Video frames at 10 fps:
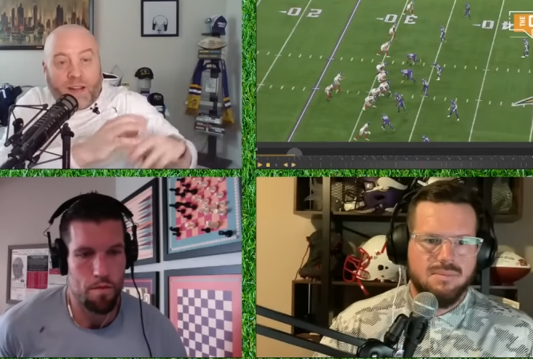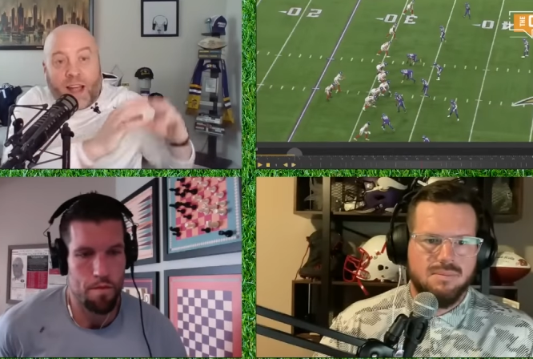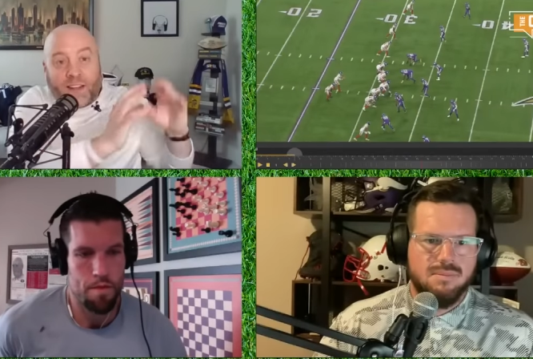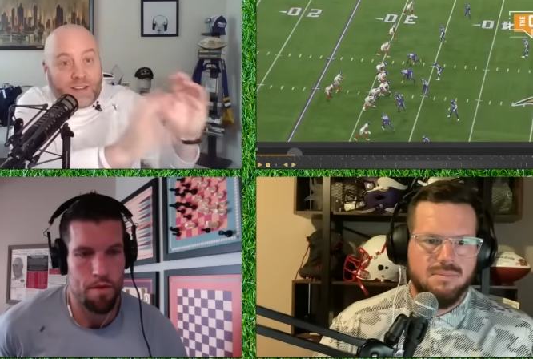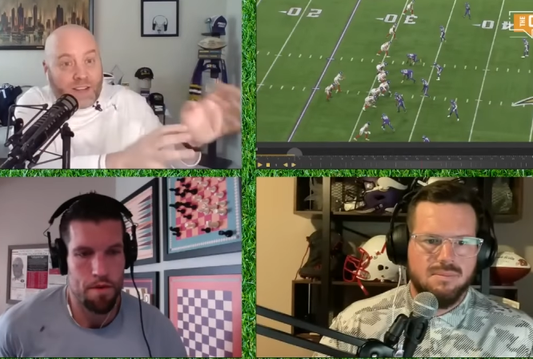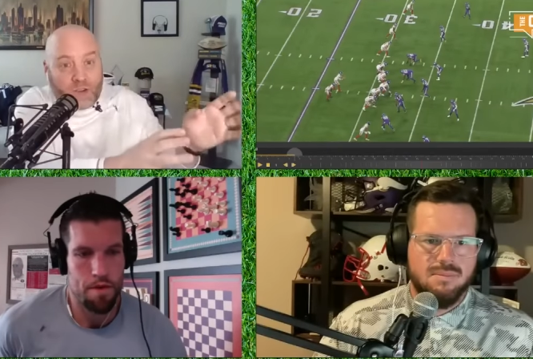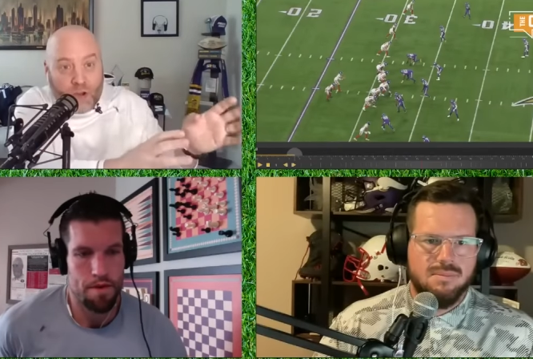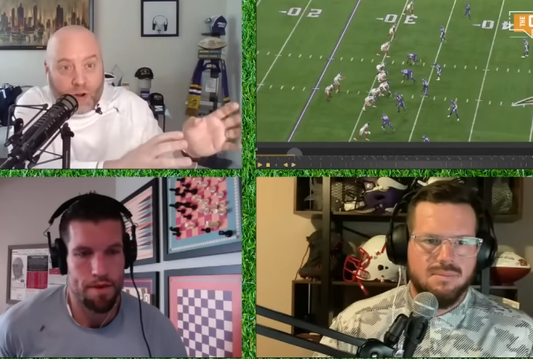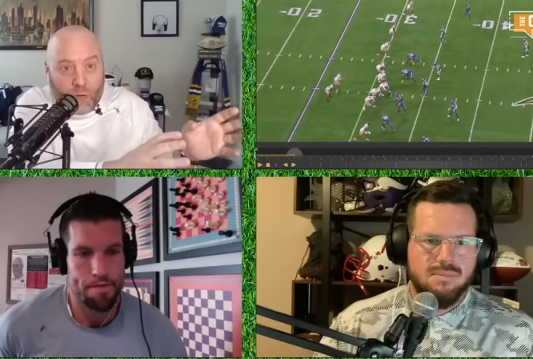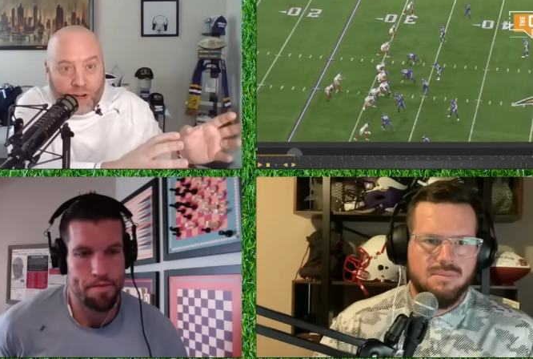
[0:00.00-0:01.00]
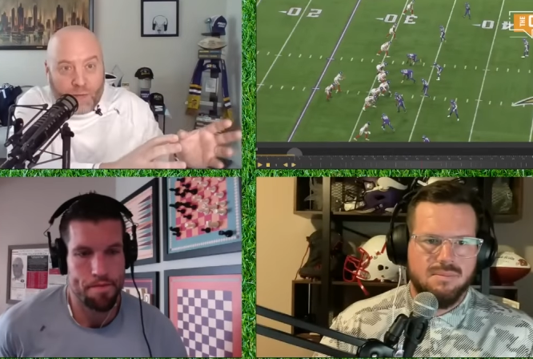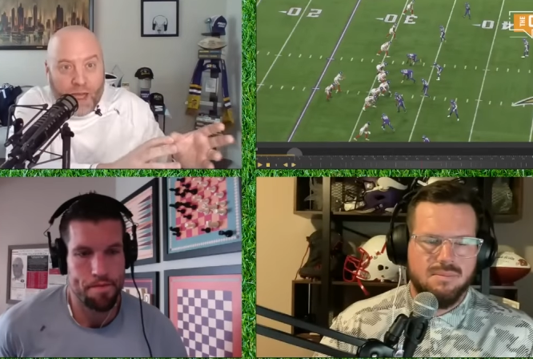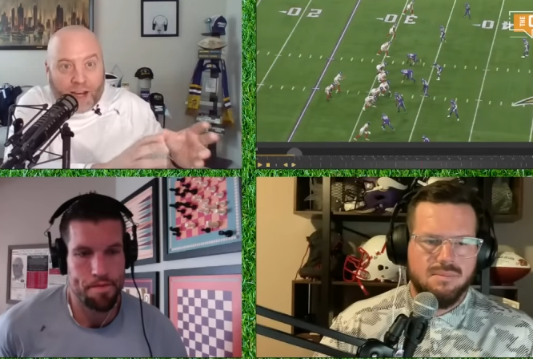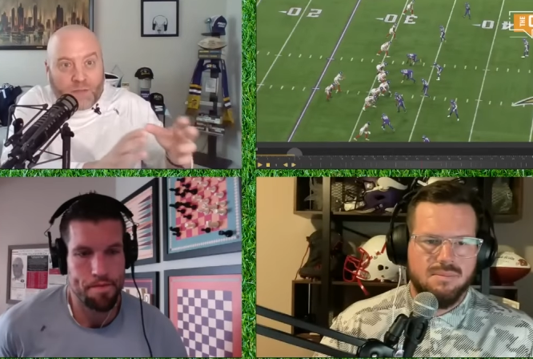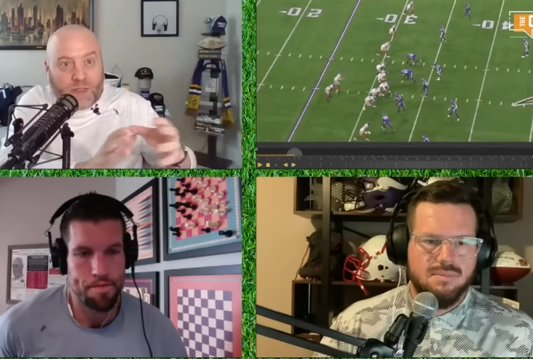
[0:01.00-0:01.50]
Speaker 1: and not to discredit running
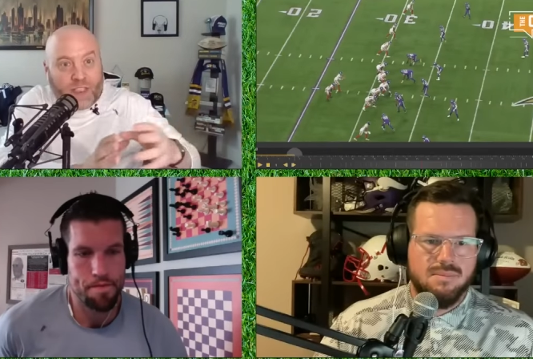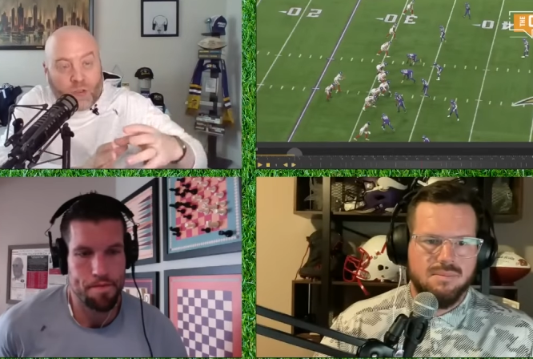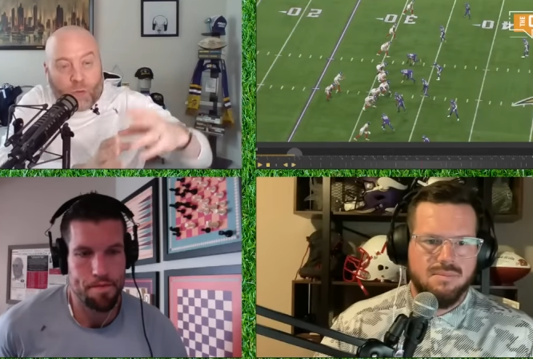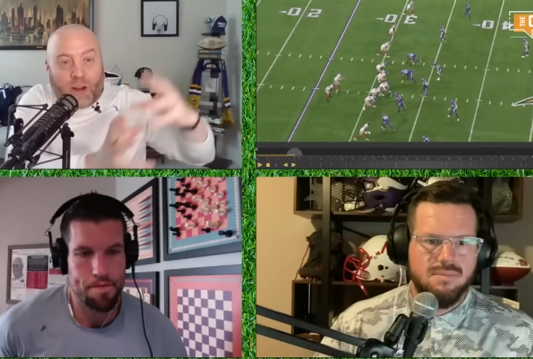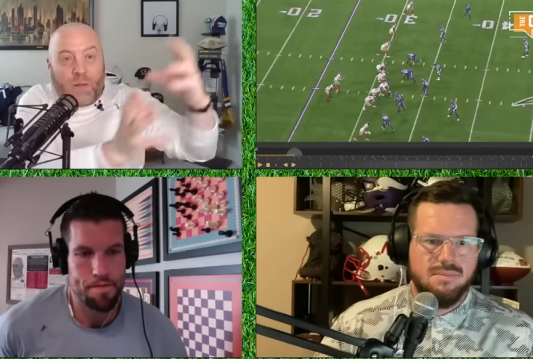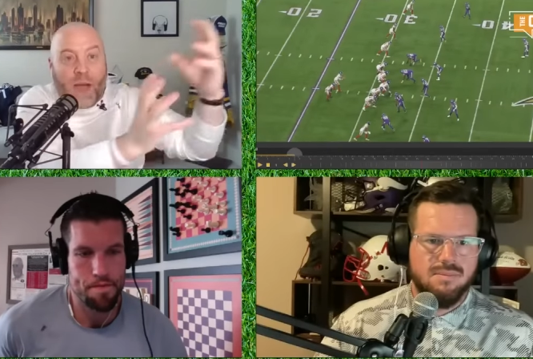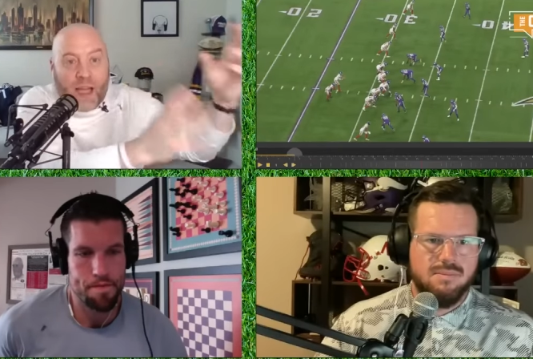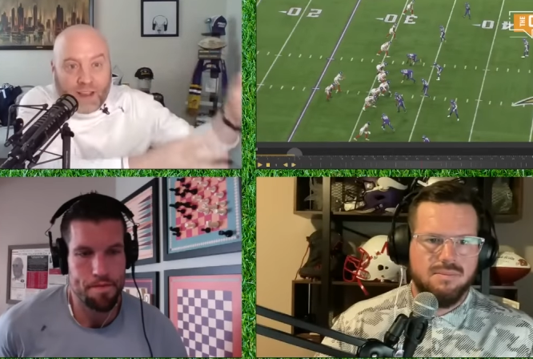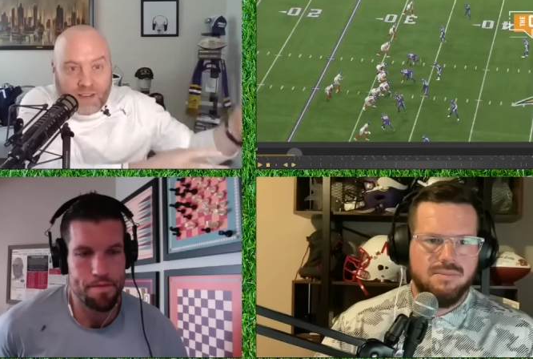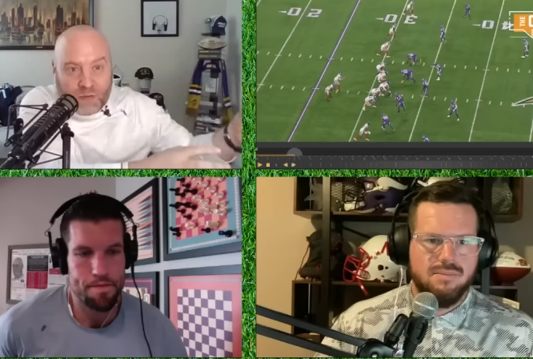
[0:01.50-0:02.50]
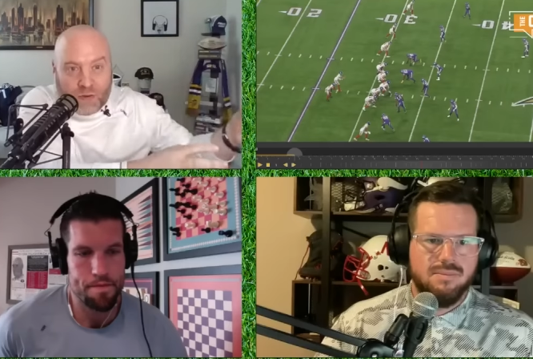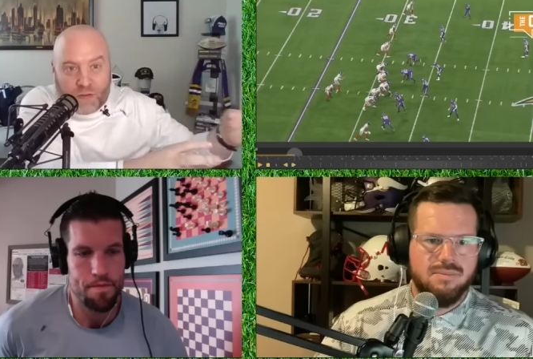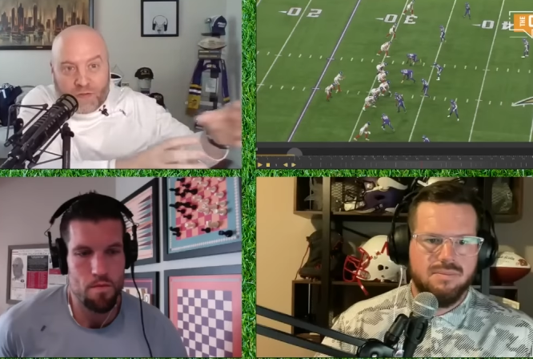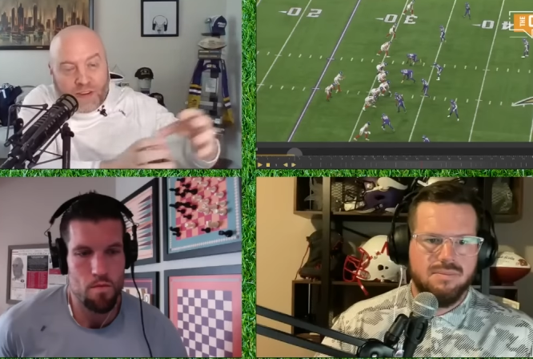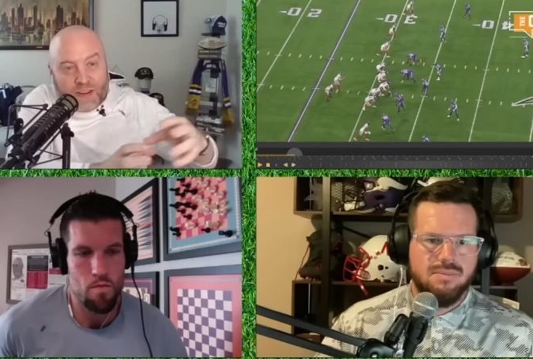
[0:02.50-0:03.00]
backs, but that the running back is sort
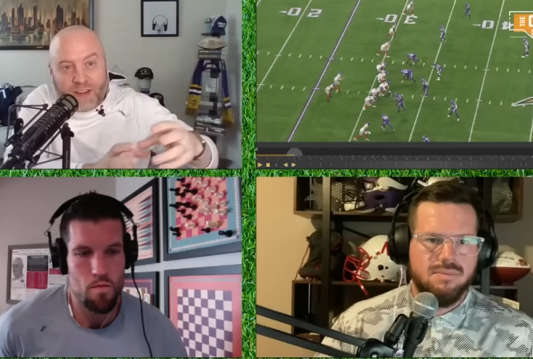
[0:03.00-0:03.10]
of